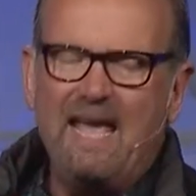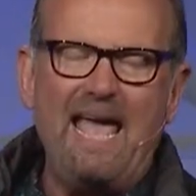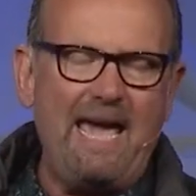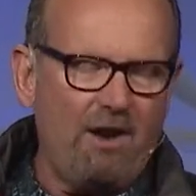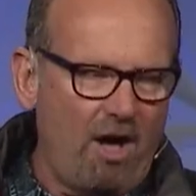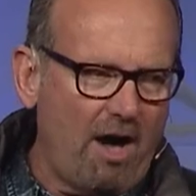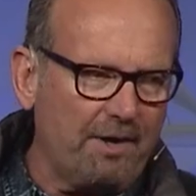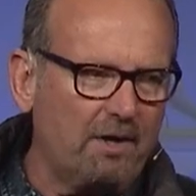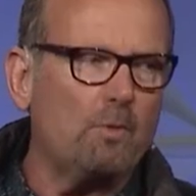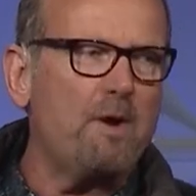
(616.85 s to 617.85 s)
and
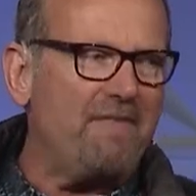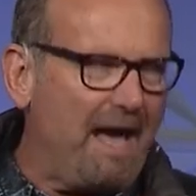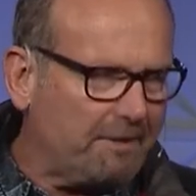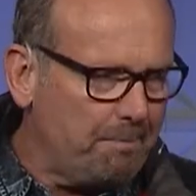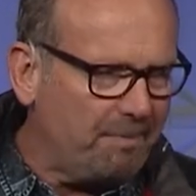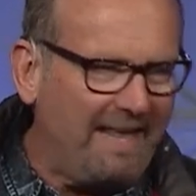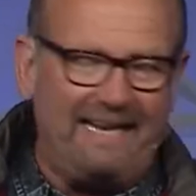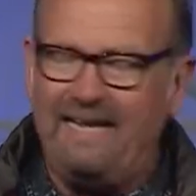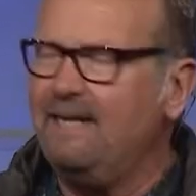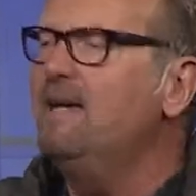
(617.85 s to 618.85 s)
honor without
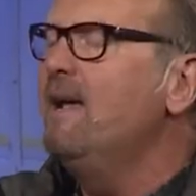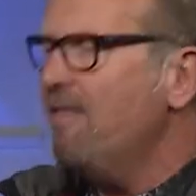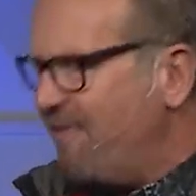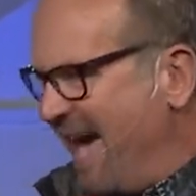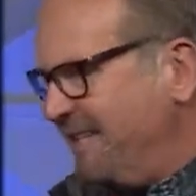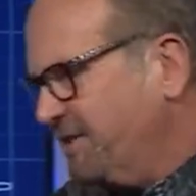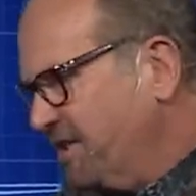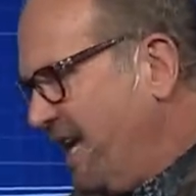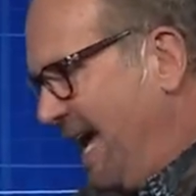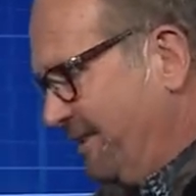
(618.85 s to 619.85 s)
complaining, that is the
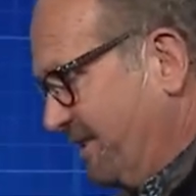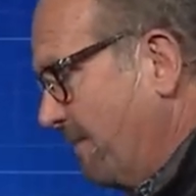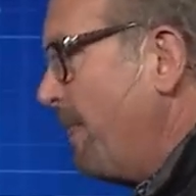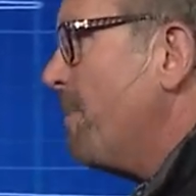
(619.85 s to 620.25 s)
test.